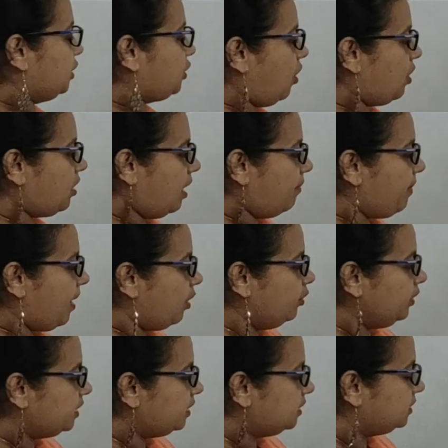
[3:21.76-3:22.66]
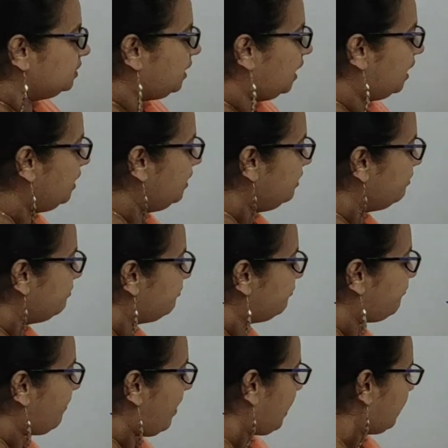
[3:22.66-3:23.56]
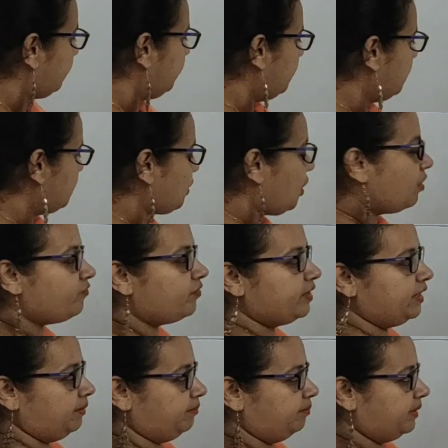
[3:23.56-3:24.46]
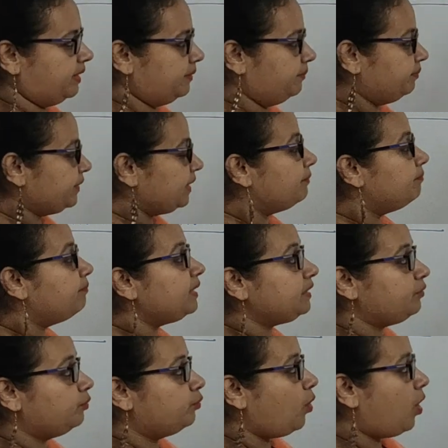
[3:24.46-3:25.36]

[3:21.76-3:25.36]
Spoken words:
talked about the factors of a number. But